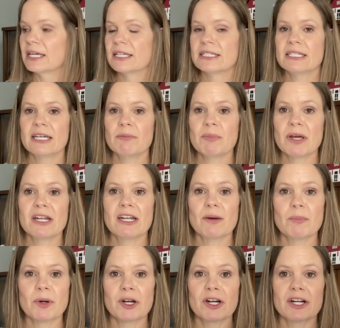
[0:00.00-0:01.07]
tip
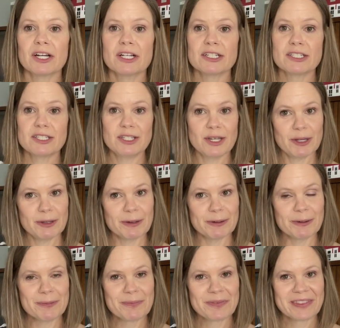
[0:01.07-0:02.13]
number
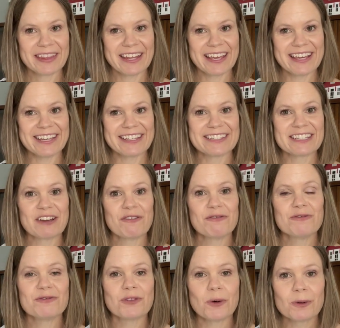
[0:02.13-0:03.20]
2 is
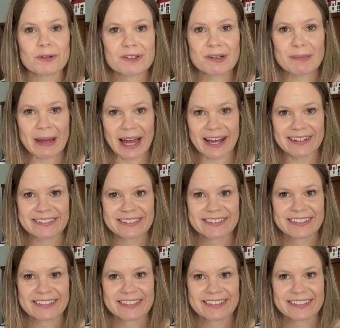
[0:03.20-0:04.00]
fold your mat.